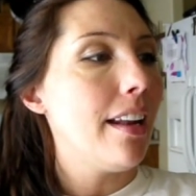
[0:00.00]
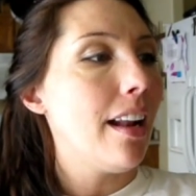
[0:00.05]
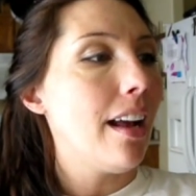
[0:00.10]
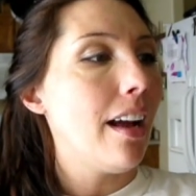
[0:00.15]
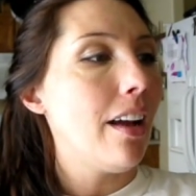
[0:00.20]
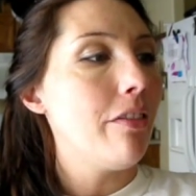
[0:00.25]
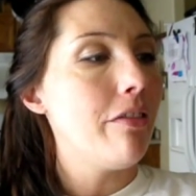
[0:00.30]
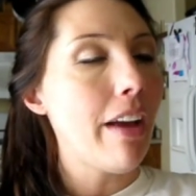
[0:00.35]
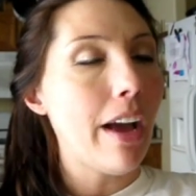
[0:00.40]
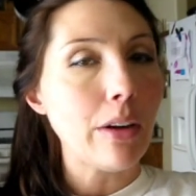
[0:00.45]

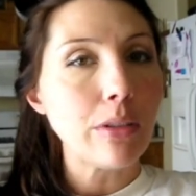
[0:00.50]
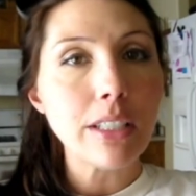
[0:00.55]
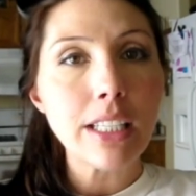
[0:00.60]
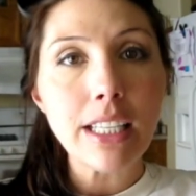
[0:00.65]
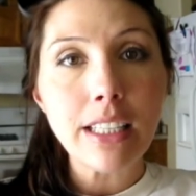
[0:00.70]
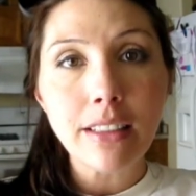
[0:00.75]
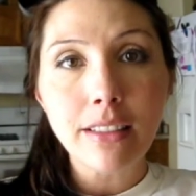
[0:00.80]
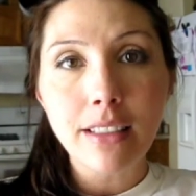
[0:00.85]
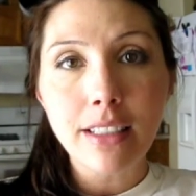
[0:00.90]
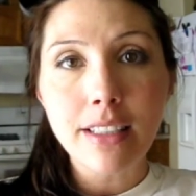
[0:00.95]
I found
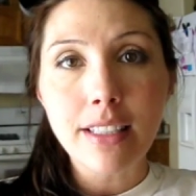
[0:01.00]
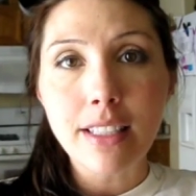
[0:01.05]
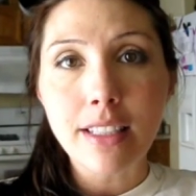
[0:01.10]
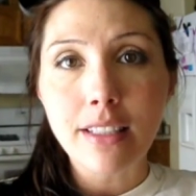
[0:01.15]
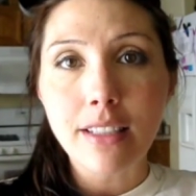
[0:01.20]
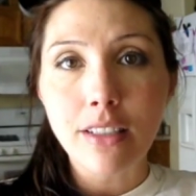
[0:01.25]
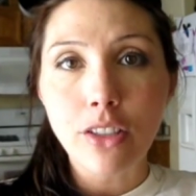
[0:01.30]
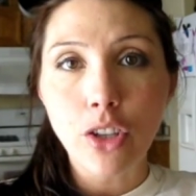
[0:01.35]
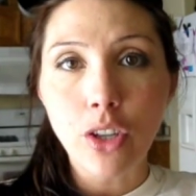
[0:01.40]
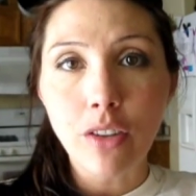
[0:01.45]
it.
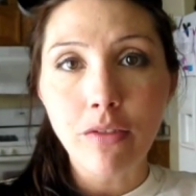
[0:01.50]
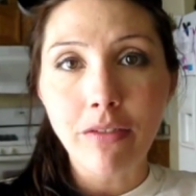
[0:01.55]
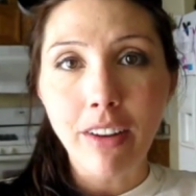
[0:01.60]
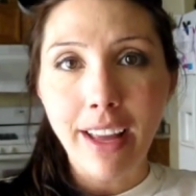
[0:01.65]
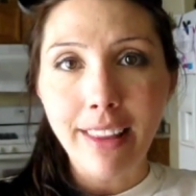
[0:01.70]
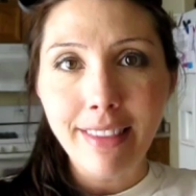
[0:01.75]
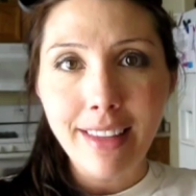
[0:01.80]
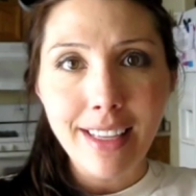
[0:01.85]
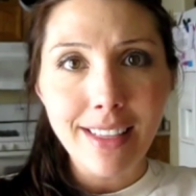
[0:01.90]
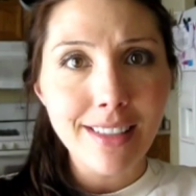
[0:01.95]
You can
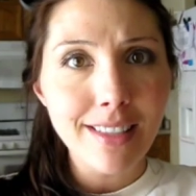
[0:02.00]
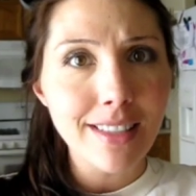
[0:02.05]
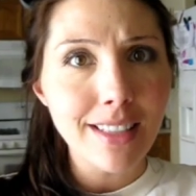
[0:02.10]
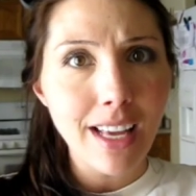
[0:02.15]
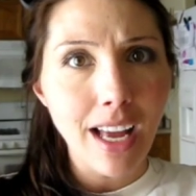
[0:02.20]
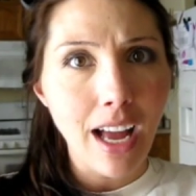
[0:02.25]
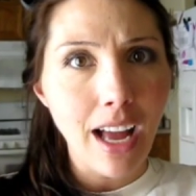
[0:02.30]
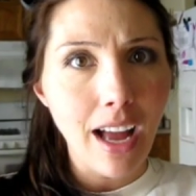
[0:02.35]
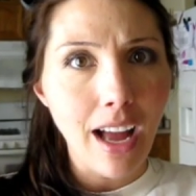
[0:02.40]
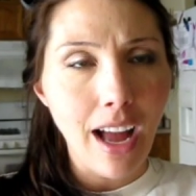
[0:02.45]
find this.
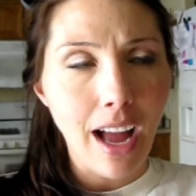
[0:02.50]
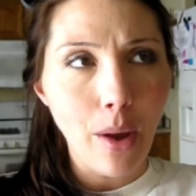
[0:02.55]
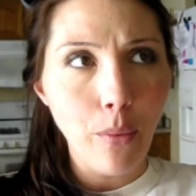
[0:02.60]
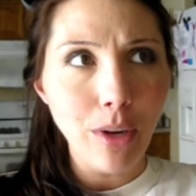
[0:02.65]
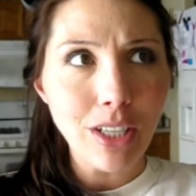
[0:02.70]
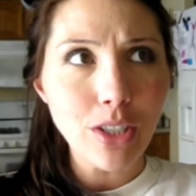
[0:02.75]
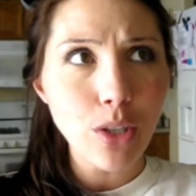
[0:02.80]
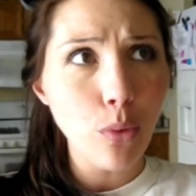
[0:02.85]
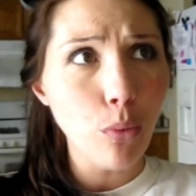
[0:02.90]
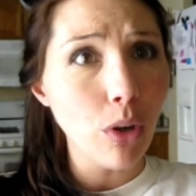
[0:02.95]
I
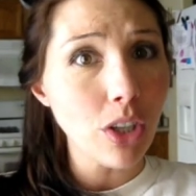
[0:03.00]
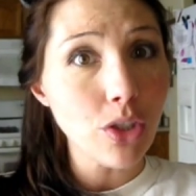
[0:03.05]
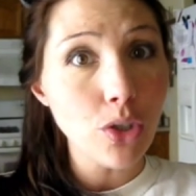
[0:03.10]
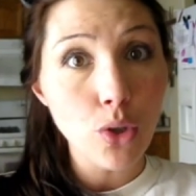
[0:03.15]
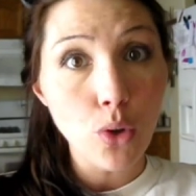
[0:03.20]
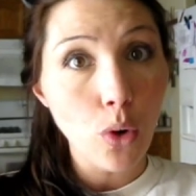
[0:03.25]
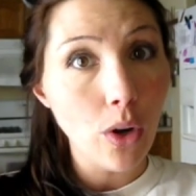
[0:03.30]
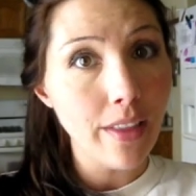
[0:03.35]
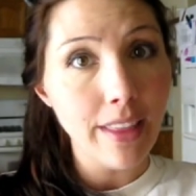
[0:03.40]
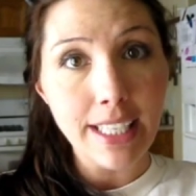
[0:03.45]
went to one
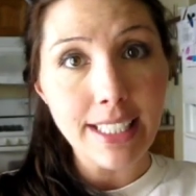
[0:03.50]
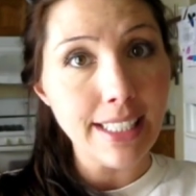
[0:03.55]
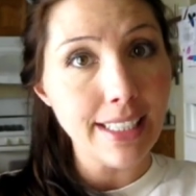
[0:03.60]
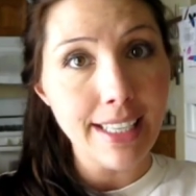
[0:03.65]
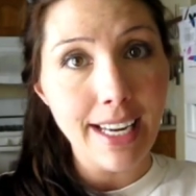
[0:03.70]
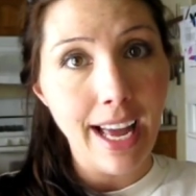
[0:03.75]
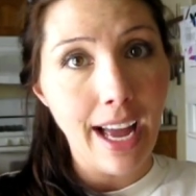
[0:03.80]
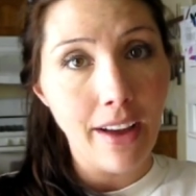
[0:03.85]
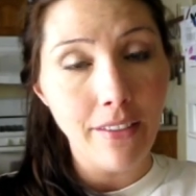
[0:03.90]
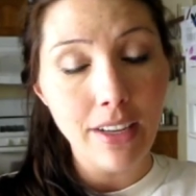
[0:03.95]
store, they
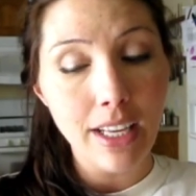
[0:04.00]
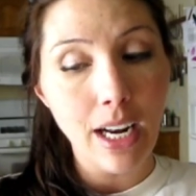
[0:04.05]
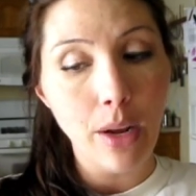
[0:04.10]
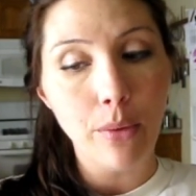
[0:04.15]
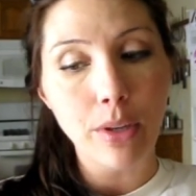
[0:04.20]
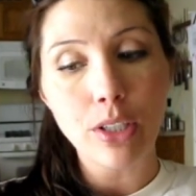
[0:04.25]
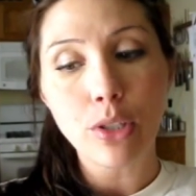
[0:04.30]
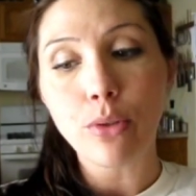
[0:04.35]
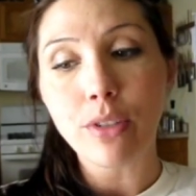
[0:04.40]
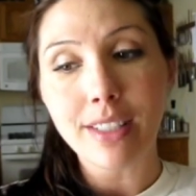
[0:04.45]
didn't have it. I
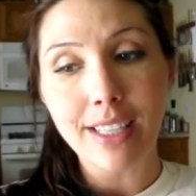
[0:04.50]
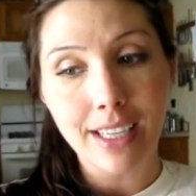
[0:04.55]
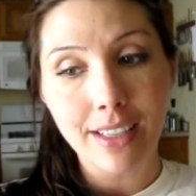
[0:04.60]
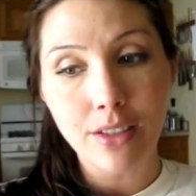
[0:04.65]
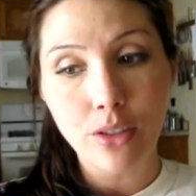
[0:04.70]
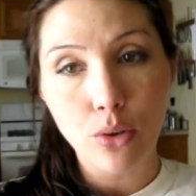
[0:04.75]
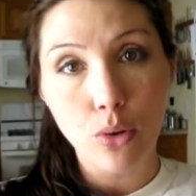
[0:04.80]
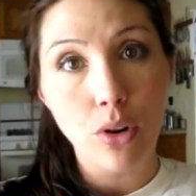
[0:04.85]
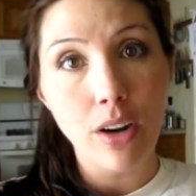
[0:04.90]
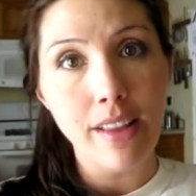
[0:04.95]
went to a
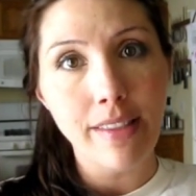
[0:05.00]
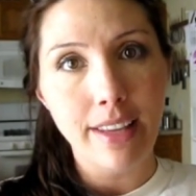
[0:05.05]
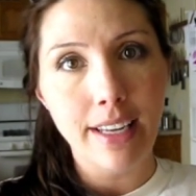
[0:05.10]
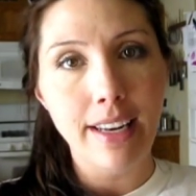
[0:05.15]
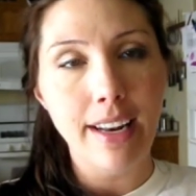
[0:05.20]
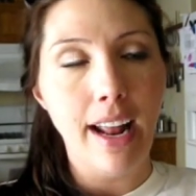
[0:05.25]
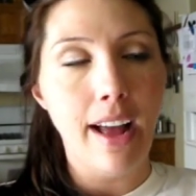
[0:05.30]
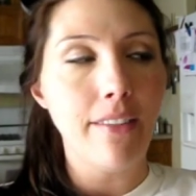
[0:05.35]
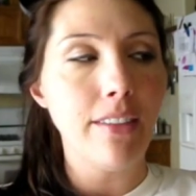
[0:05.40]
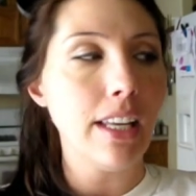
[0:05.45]
second store and they
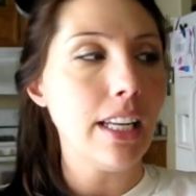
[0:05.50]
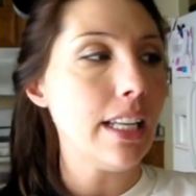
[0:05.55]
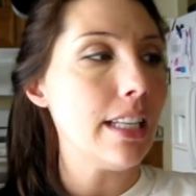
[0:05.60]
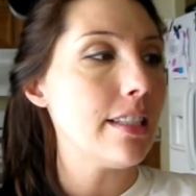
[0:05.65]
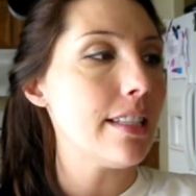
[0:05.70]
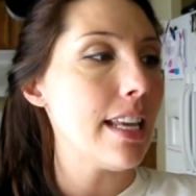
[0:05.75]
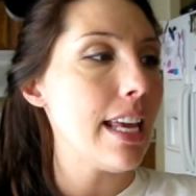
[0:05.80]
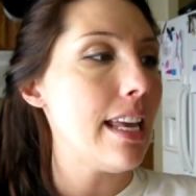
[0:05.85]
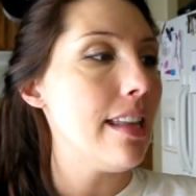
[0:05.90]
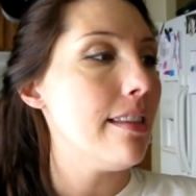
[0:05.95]
did have it.
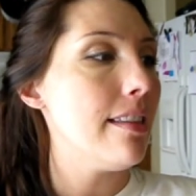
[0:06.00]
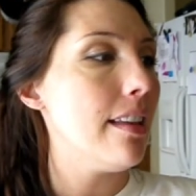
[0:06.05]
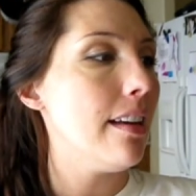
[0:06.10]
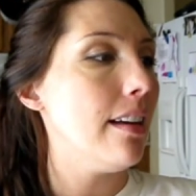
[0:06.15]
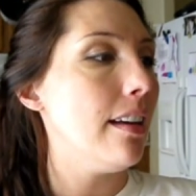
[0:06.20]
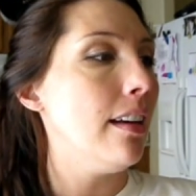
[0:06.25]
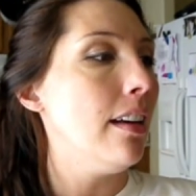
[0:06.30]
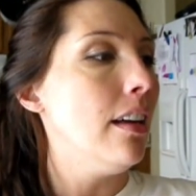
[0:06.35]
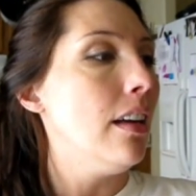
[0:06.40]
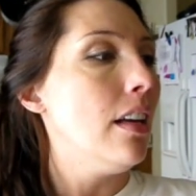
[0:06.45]
It's in
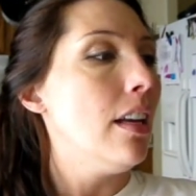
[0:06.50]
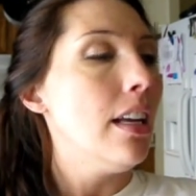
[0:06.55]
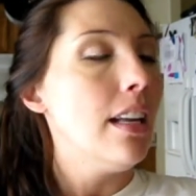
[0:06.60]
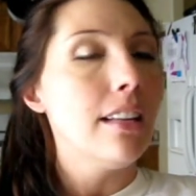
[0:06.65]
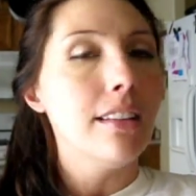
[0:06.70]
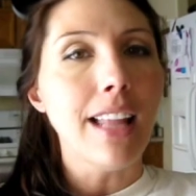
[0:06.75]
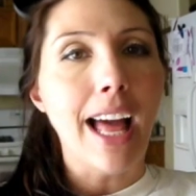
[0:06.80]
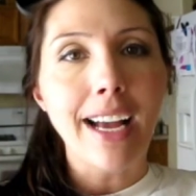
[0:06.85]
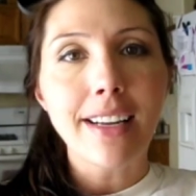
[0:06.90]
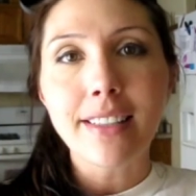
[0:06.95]
the
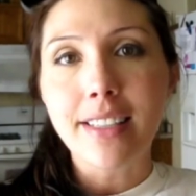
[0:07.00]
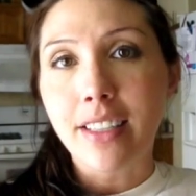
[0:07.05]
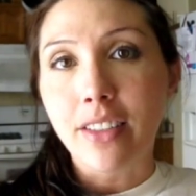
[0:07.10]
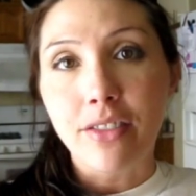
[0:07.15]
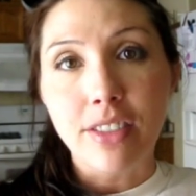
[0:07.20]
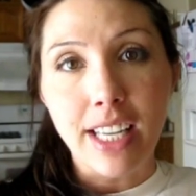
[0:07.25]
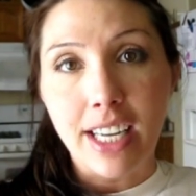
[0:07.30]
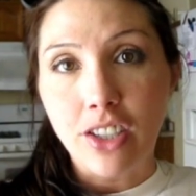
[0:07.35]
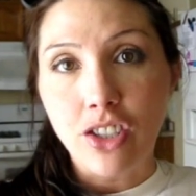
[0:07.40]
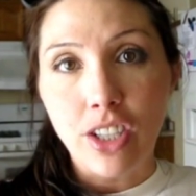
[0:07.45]
laxative
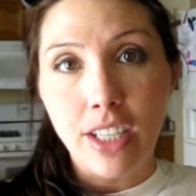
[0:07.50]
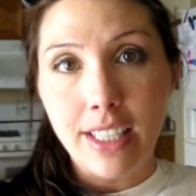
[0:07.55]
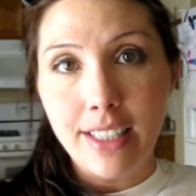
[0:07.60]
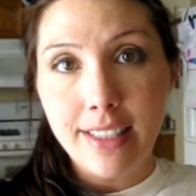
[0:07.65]
section.